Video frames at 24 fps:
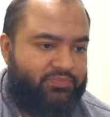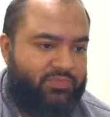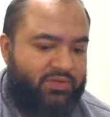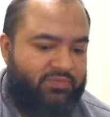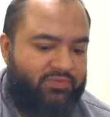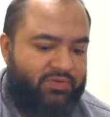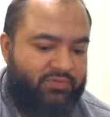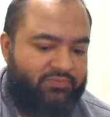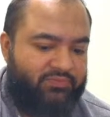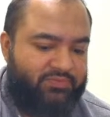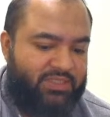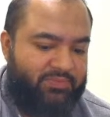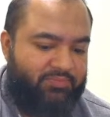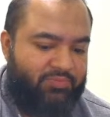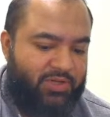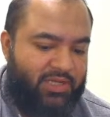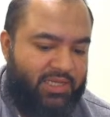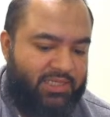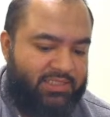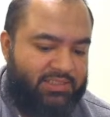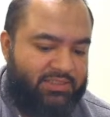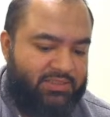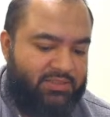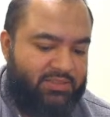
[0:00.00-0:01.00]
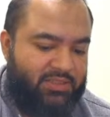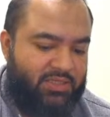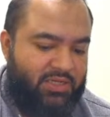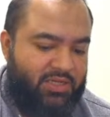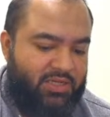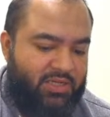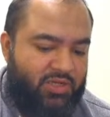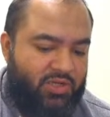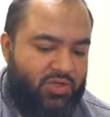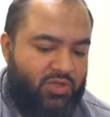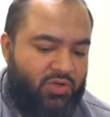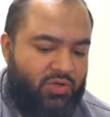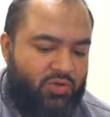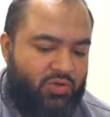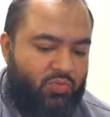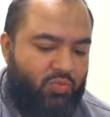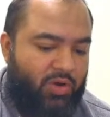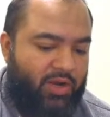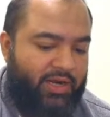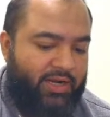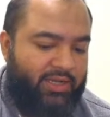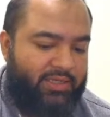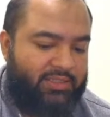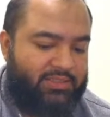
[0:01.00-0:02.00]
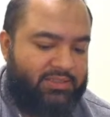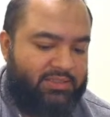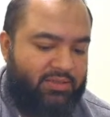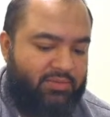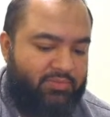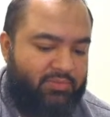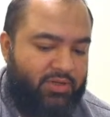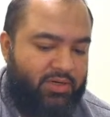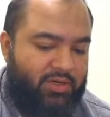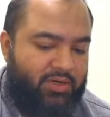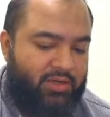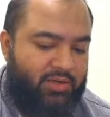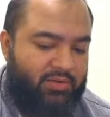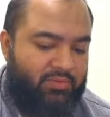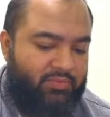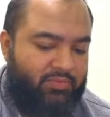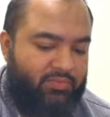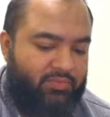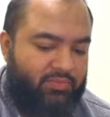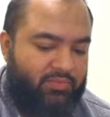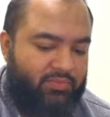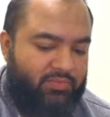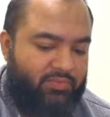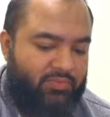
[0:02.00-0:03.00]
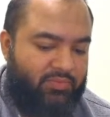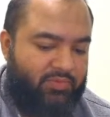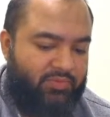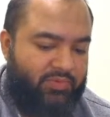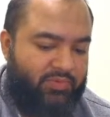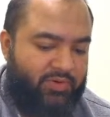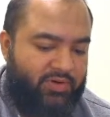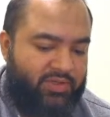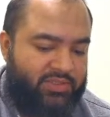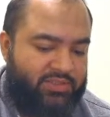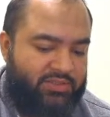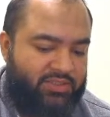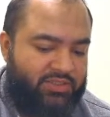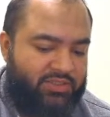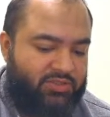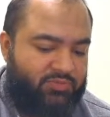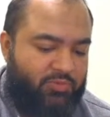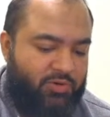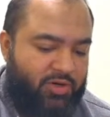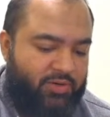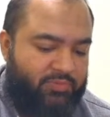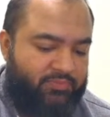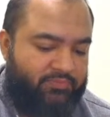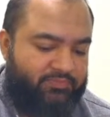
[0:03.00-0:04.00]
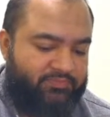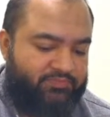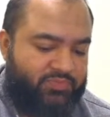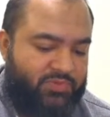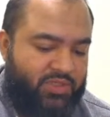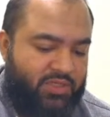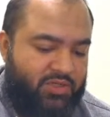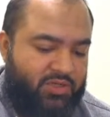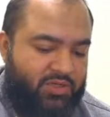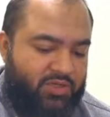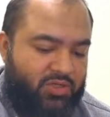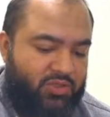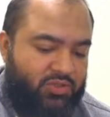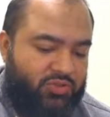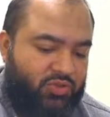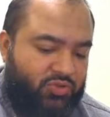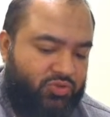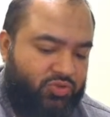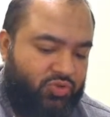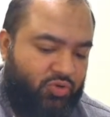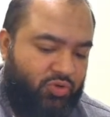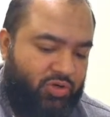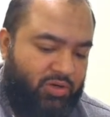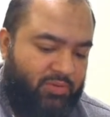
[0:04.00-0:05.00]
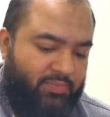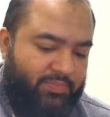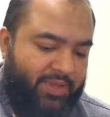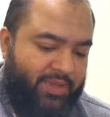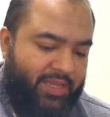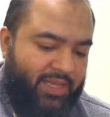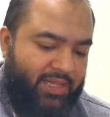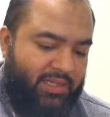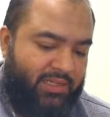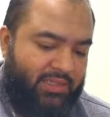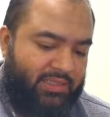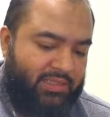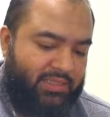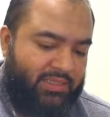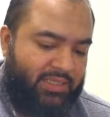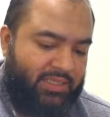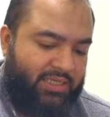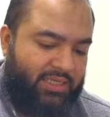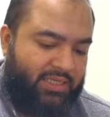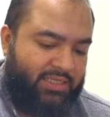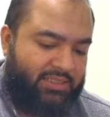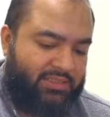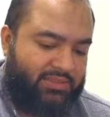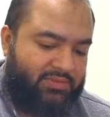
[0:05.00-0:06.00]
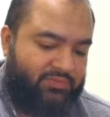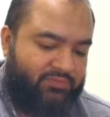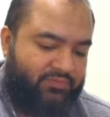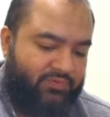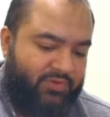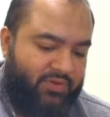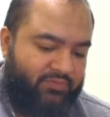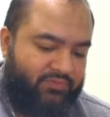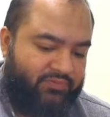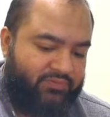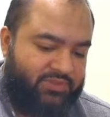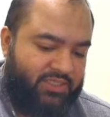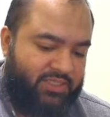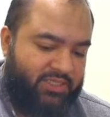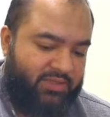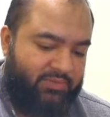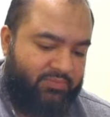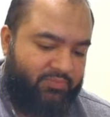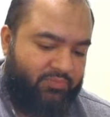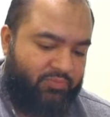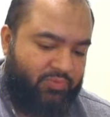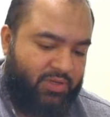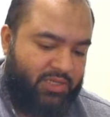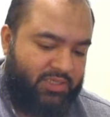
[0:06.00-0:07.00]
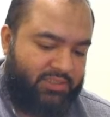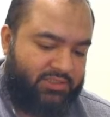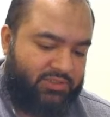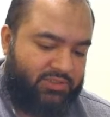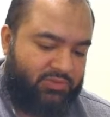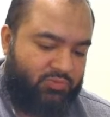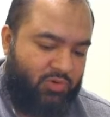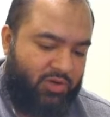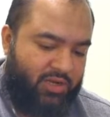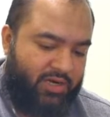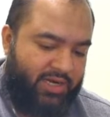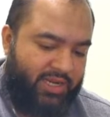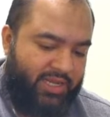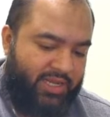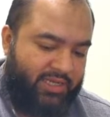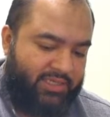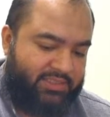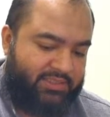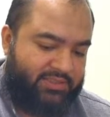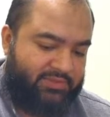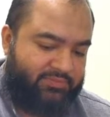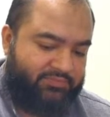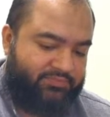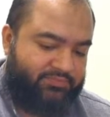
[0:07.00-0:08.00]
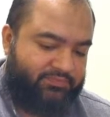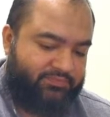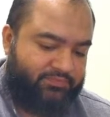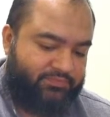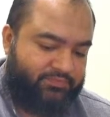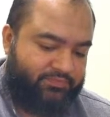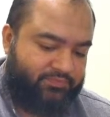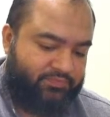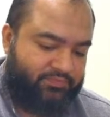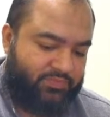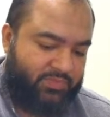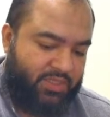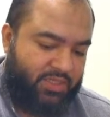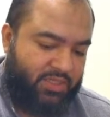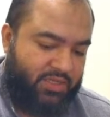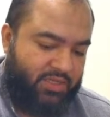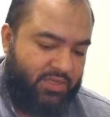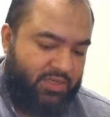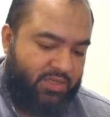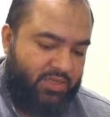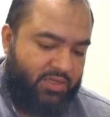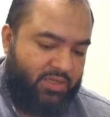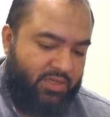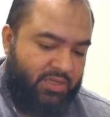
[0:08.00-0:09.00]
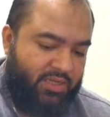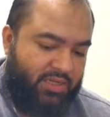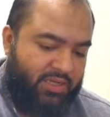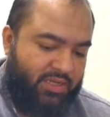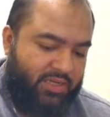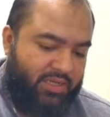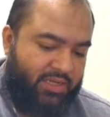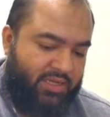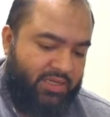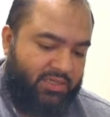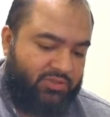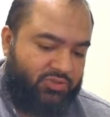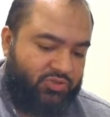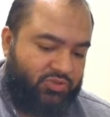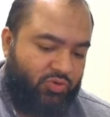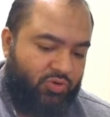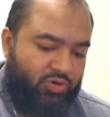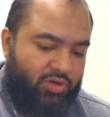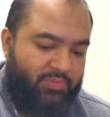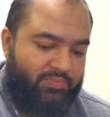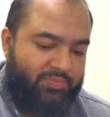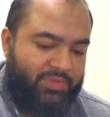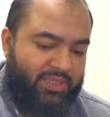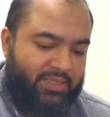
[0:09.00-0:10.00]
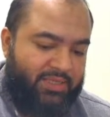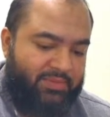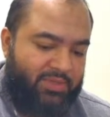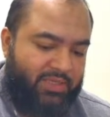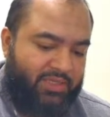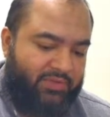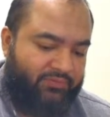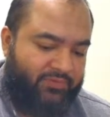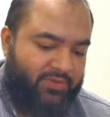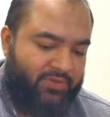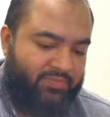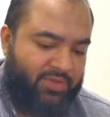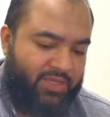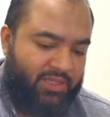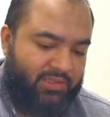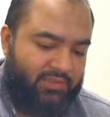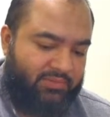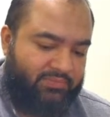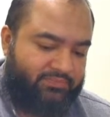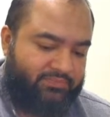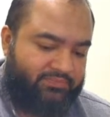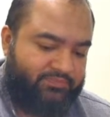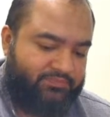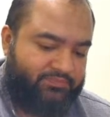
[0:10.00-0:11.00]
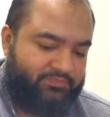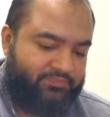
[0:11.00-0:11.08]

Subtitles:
50 plus 1x. I'm gonna erase this part. So total male is 50 plus 1x. And total female